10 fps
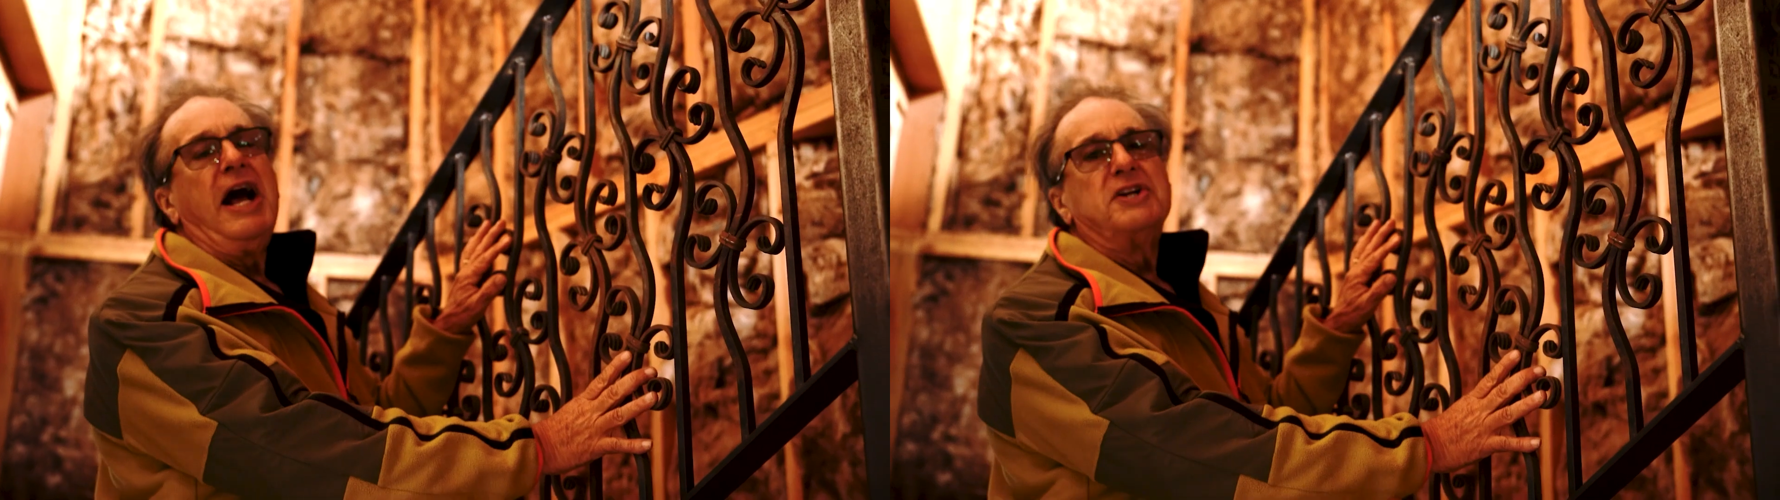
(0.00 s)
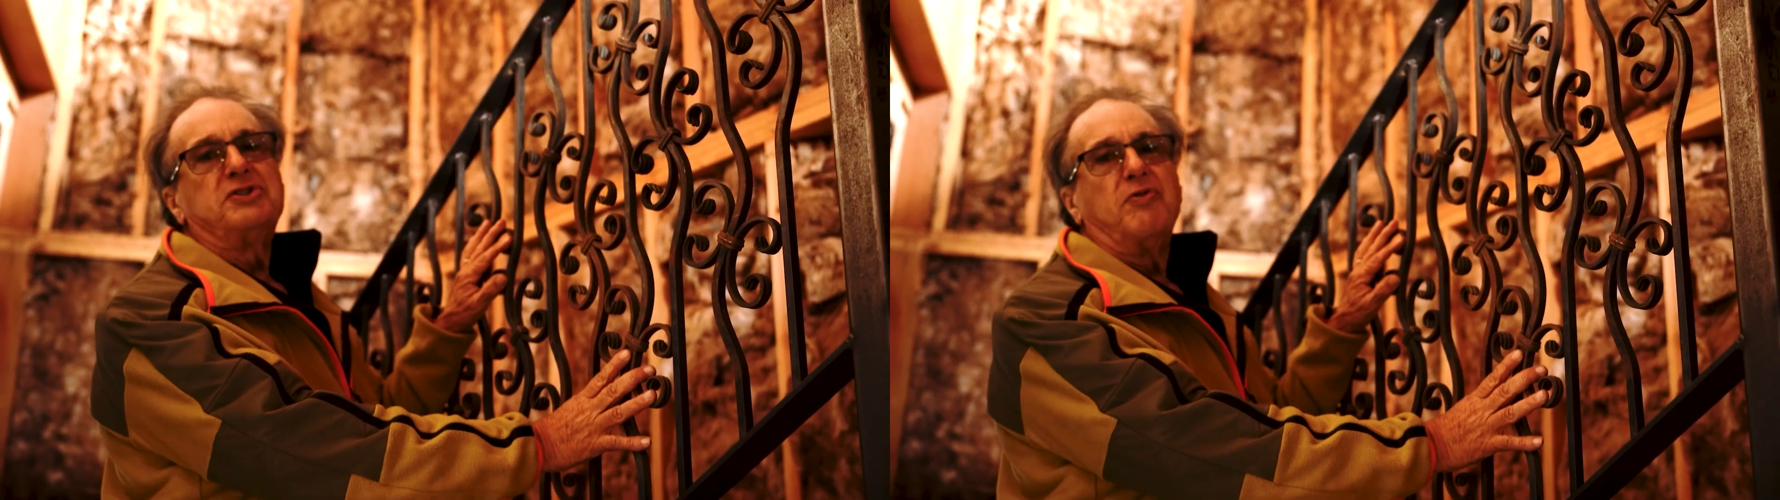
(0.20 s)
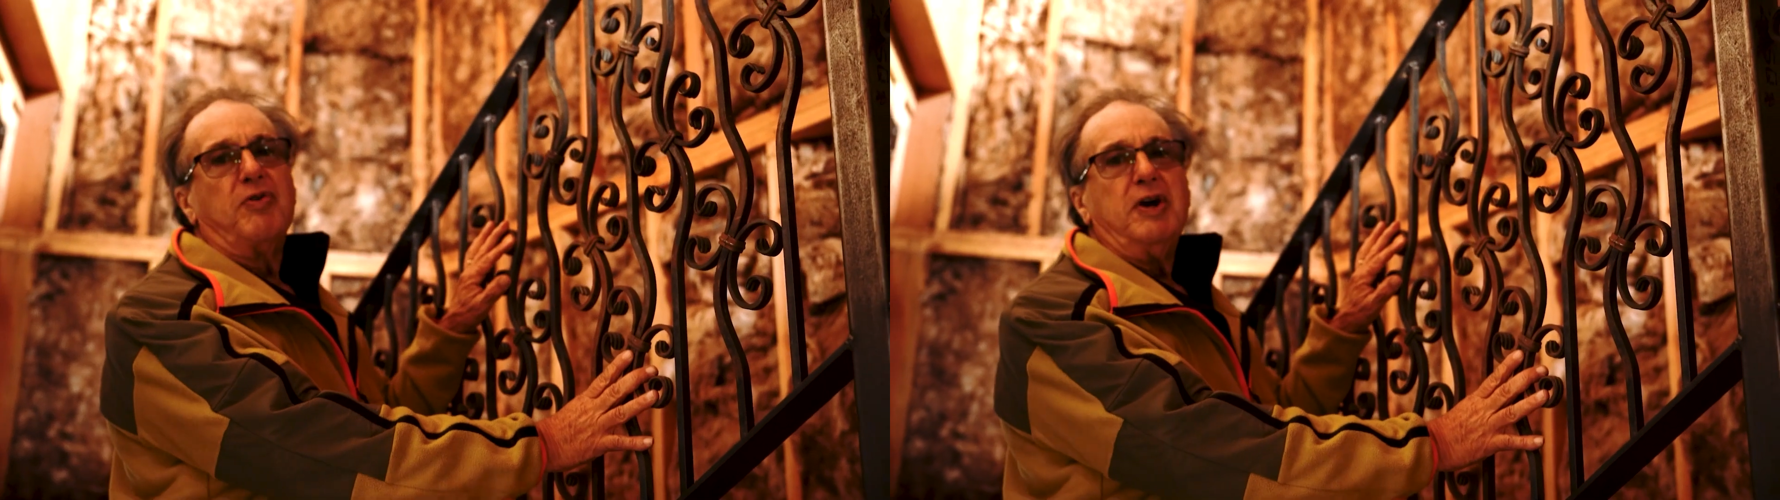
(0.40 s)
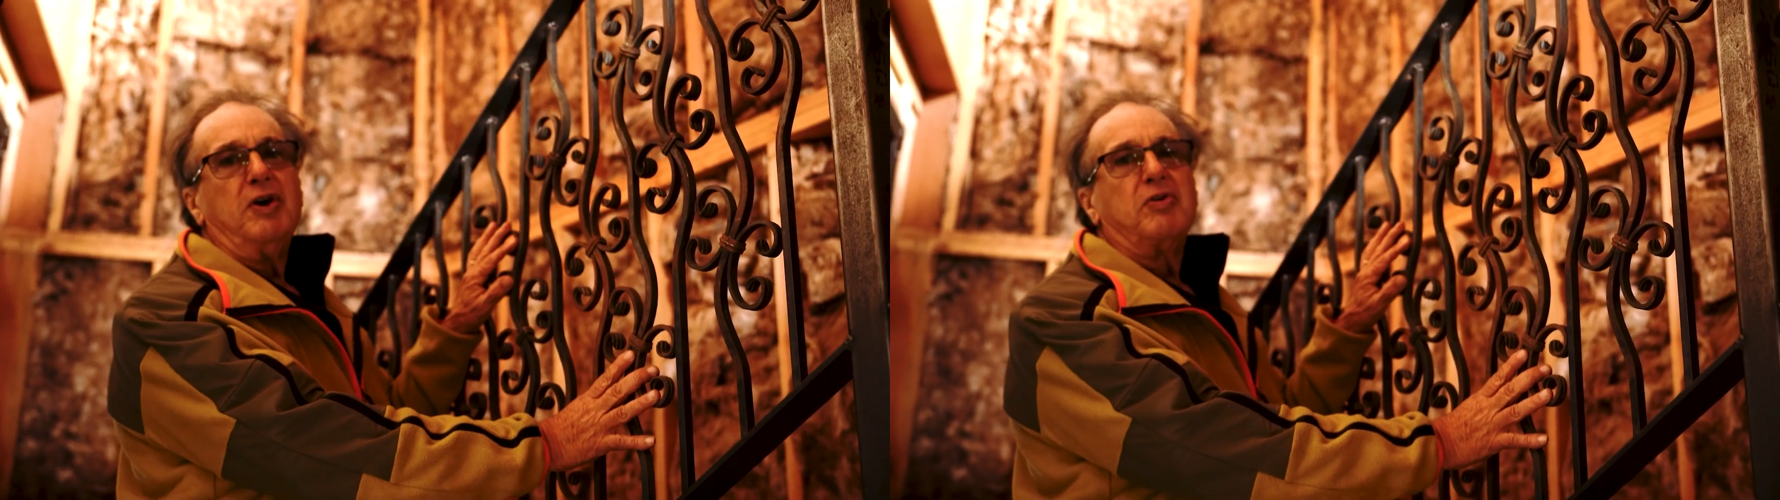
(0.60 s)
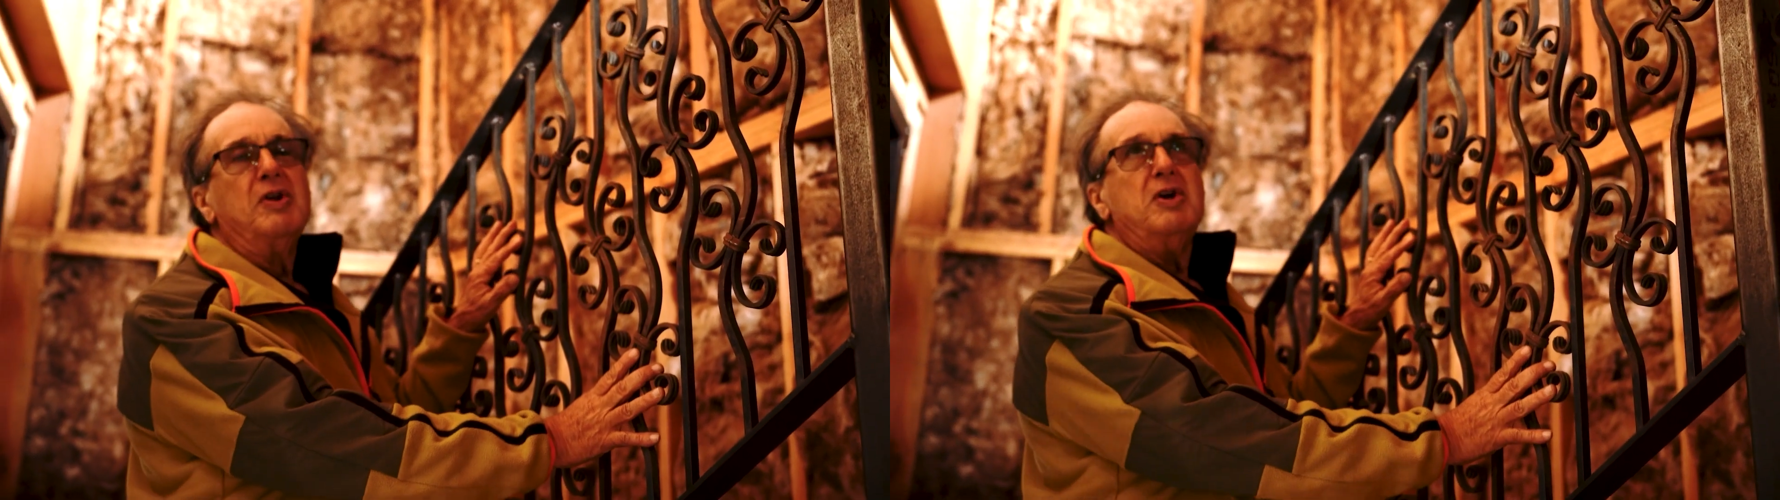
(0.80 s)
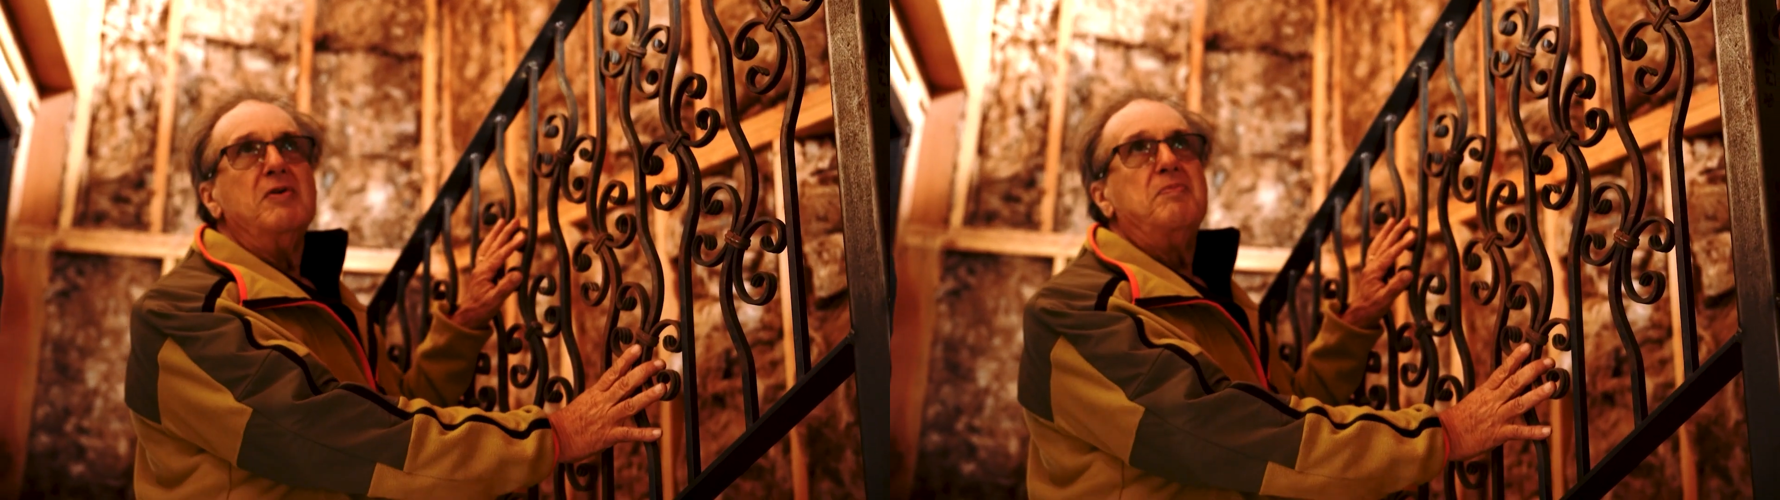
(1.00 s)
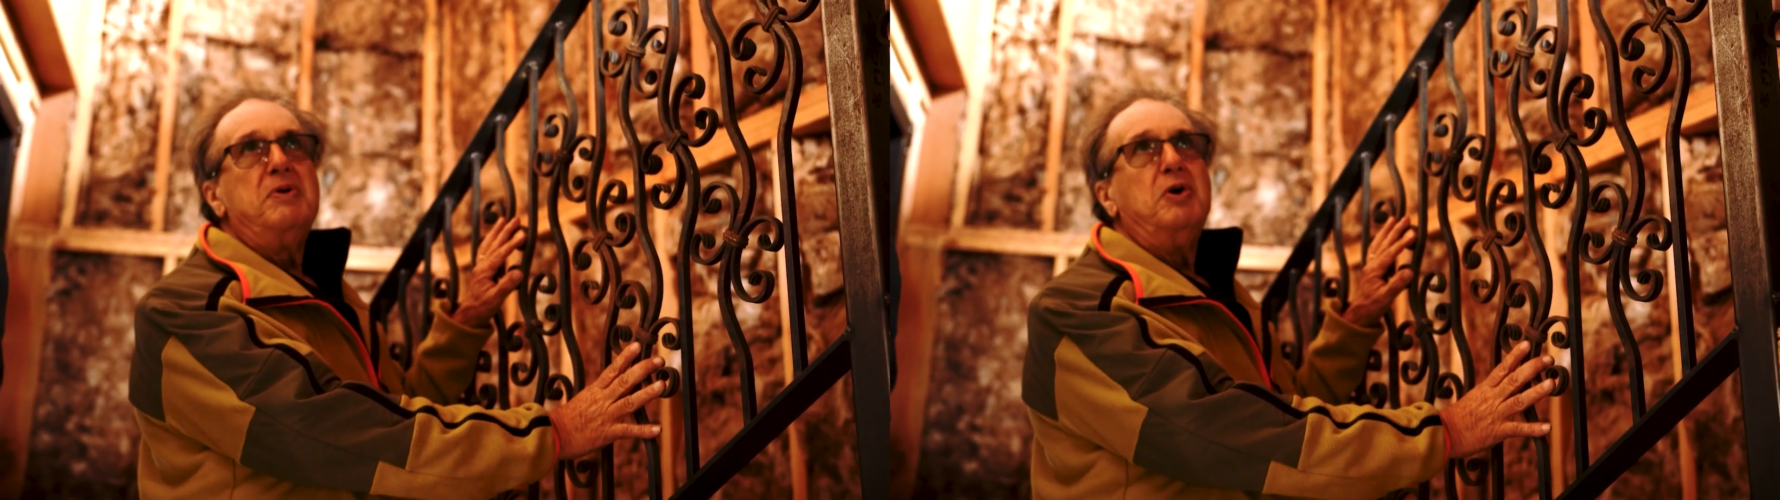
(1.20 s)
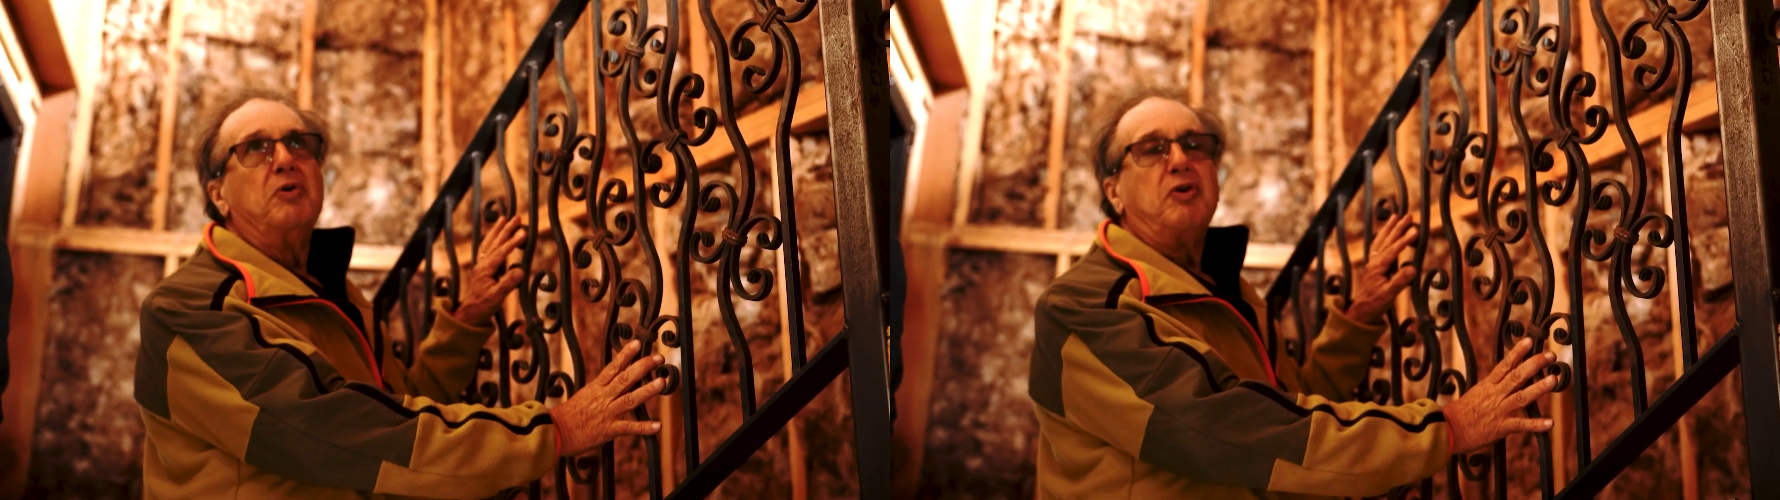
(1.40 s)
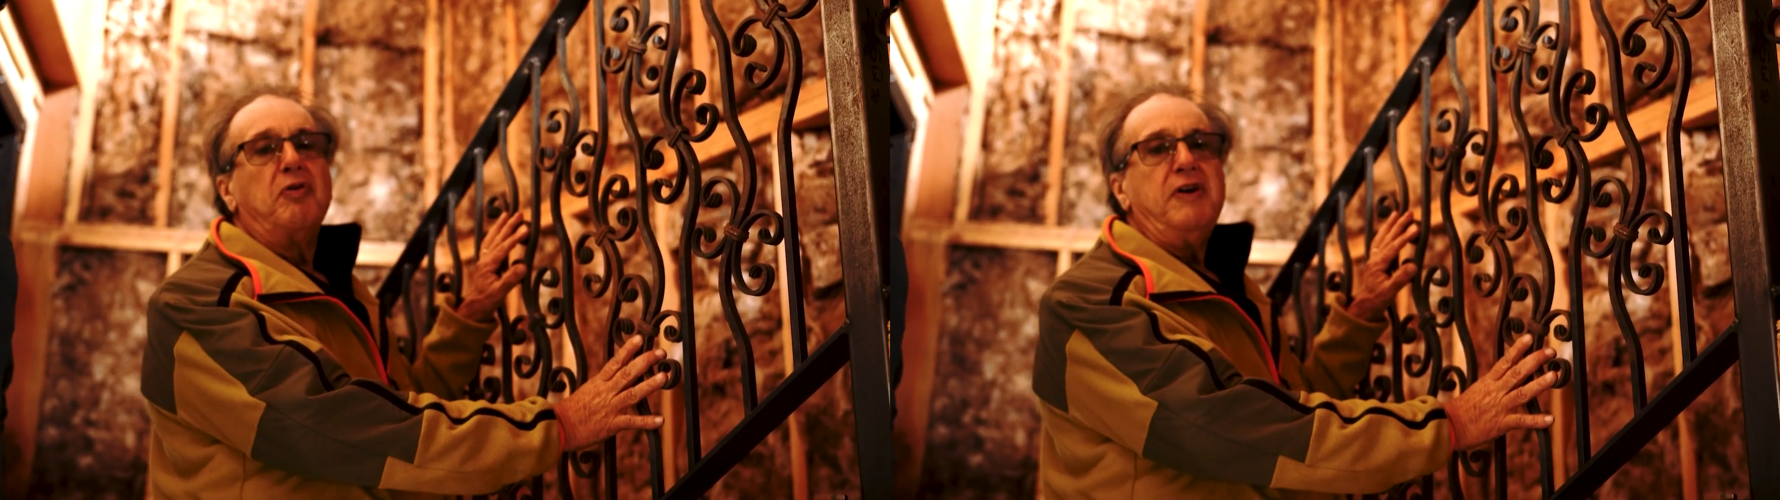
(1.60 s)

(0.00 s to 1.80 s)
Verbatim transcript: has a real beautiful